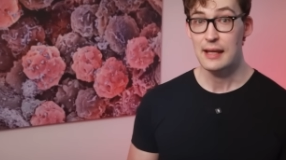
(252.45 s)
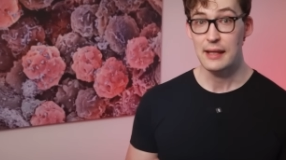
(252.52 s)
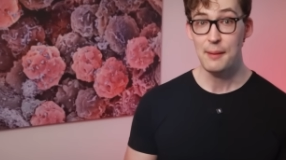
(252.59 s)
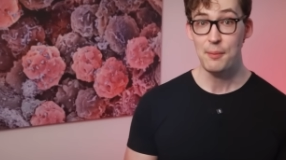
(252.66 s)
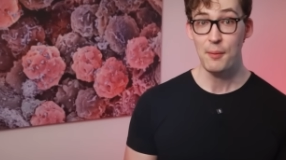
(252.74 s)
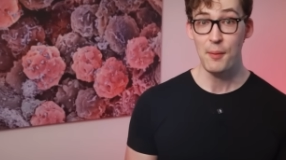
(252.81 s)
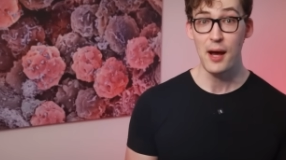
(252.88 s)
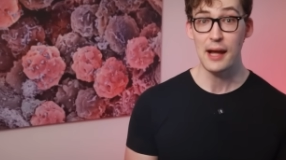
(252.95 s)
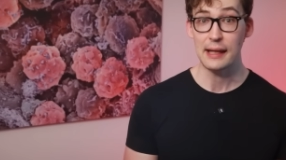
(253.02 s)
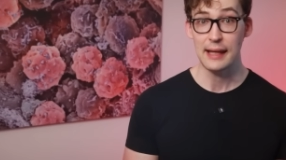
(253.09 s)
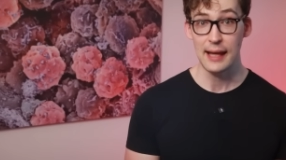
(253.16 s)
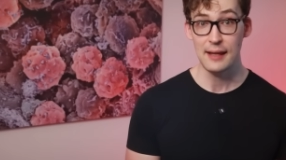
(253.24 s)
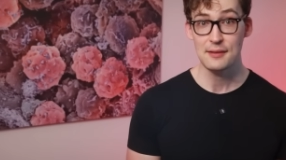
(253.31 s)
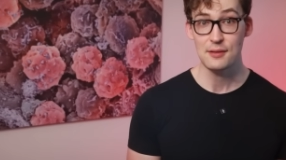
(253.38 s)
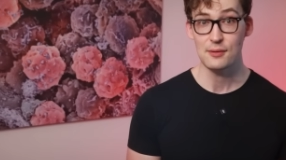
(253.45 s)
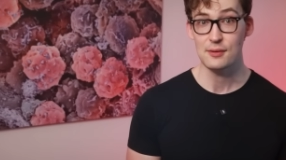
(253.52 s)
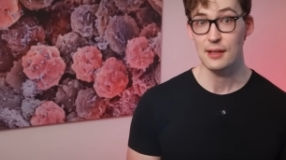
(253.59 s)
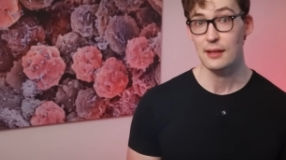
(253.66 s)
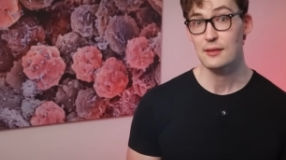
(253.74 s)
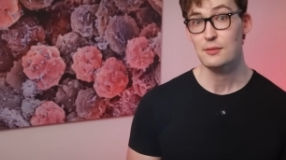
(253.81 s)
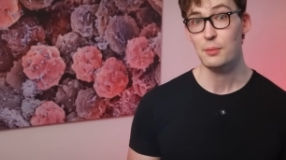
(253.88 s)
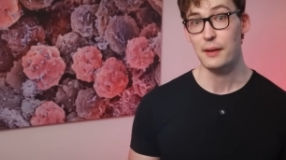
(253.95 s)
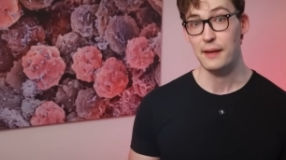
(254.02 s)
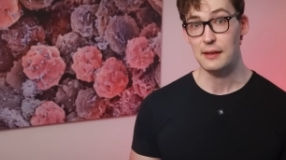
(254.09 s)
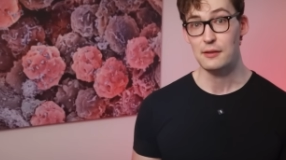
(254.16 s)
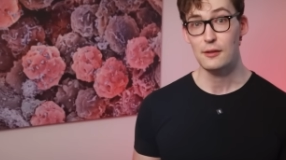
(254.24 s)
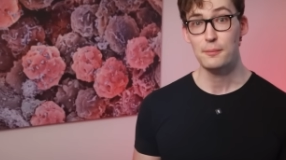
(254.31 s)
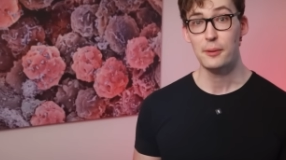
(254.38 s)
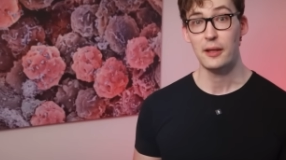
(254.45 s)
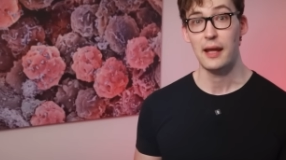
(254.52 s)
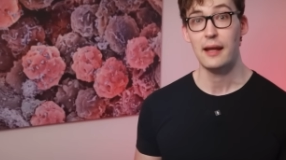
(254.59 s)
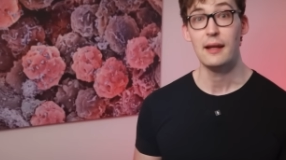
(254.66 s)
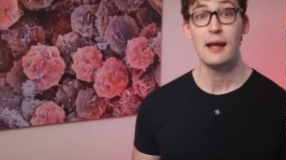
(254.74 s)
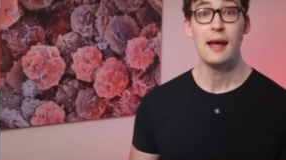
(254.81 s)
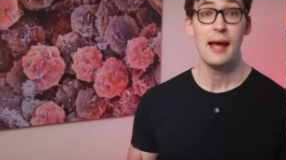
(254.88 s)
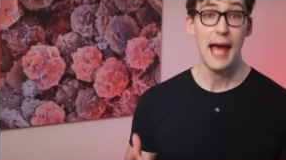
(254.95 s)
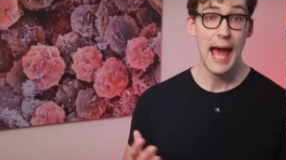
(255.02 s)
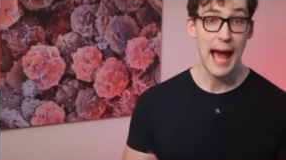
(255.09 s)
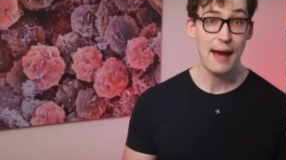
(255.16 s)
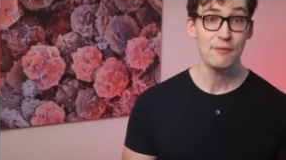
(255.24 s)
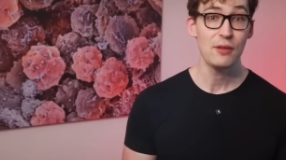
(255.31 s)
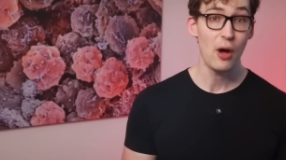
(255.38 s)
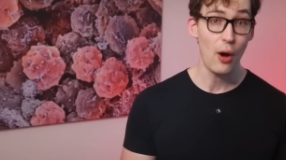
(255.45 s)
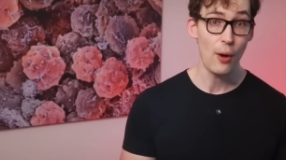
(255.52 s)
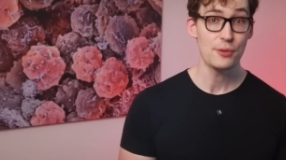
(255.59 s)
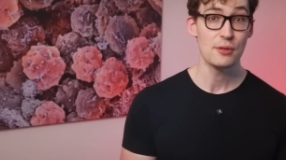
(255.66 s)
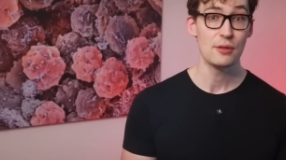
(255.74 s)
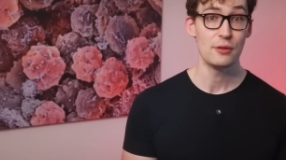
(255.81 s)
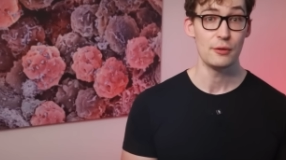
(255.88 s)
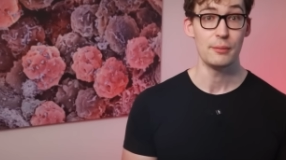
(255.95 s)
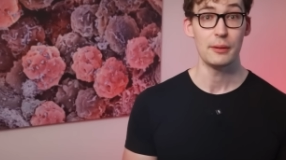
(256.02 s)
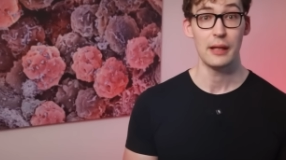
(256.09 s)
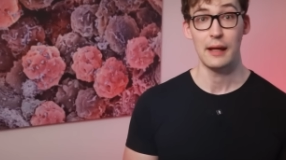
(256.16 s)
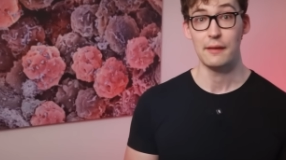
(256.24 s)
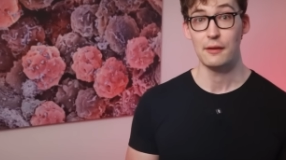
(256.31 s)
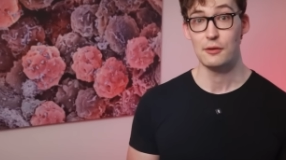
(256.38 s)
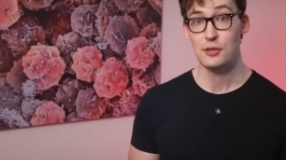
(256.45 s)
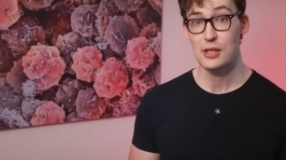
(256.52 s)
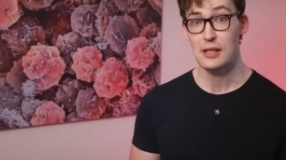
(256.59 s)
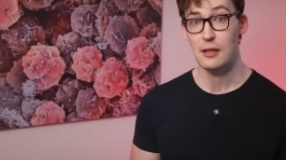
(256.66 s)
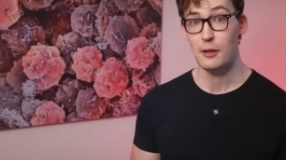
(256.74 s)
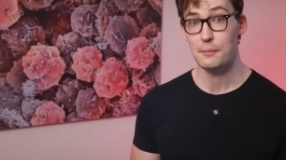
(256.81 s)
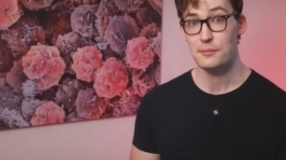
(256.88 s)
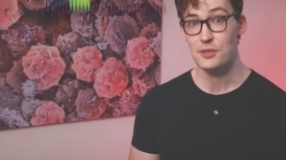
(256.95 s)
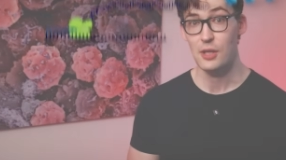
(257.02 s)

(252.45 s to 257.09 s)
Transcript: Keep in mind, cancer cells, when they duplicate, have to also duplicate their genome.